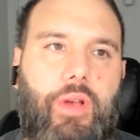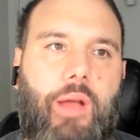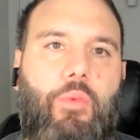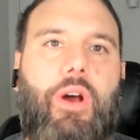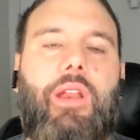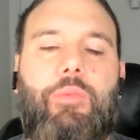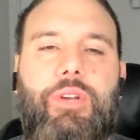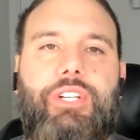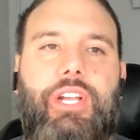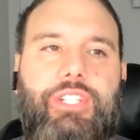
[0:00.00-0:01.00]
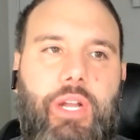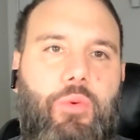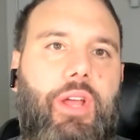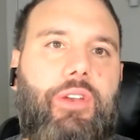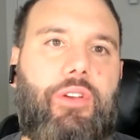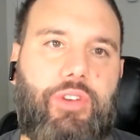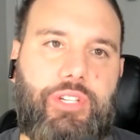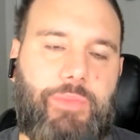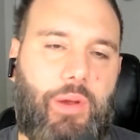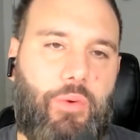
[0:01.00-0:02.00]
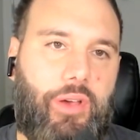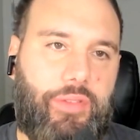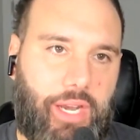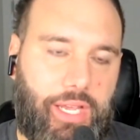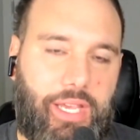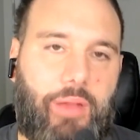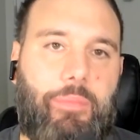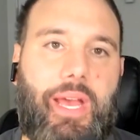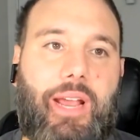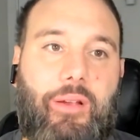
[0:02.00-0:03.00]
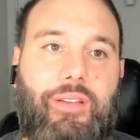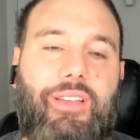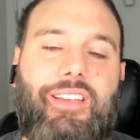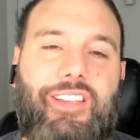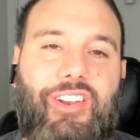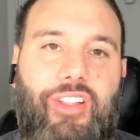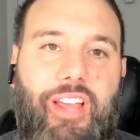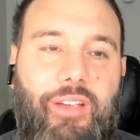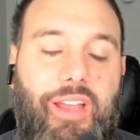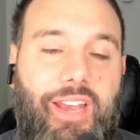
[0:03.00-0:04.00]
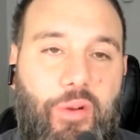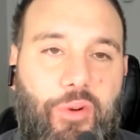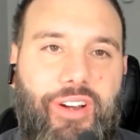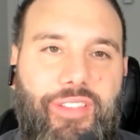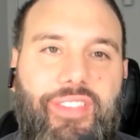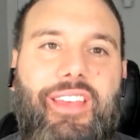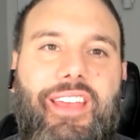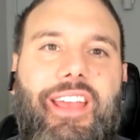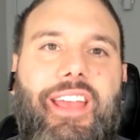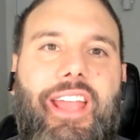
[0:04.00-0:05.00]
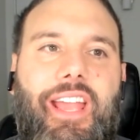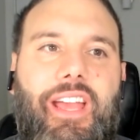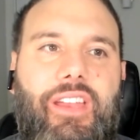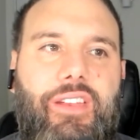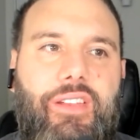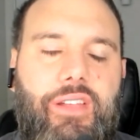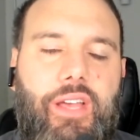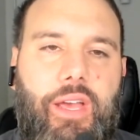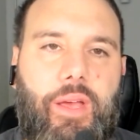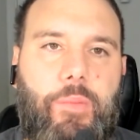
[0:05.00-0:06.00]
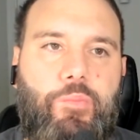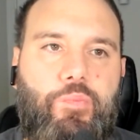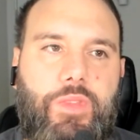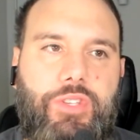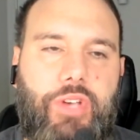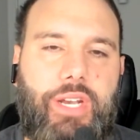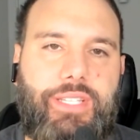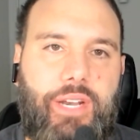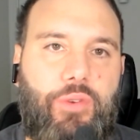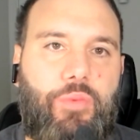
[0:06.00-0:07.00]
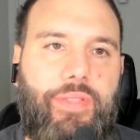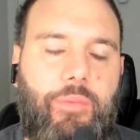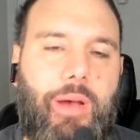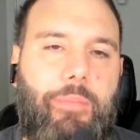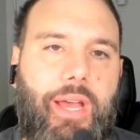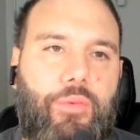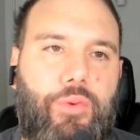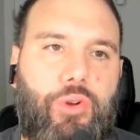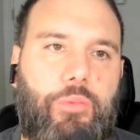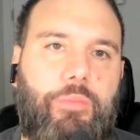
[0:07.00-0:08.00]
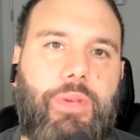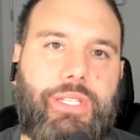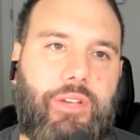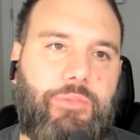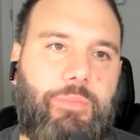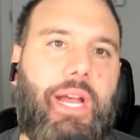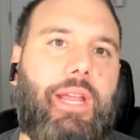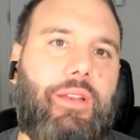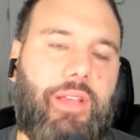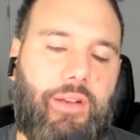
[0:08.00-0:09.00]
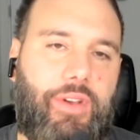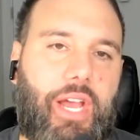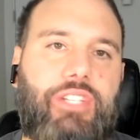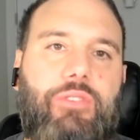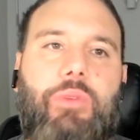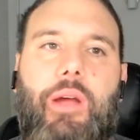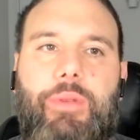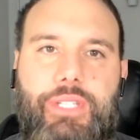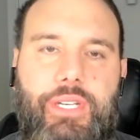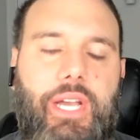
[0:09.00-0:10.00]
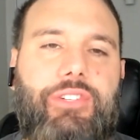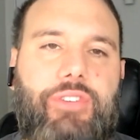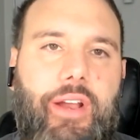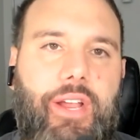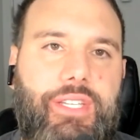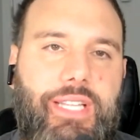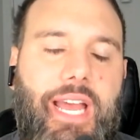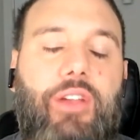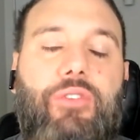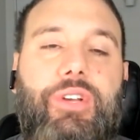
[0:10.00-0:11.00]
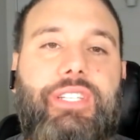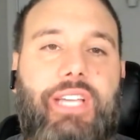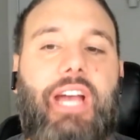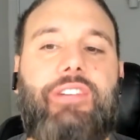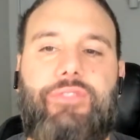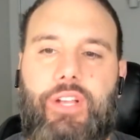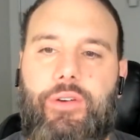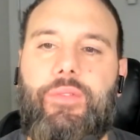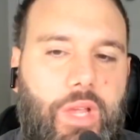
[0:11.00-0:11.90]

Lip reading: I wanted appreciation. I wanted to increase my wealth, kind of get back, like a net worth. And so I decided to rent them out by the room because I was buying kind of nicer properties in nicer areas, and that increased cash flow.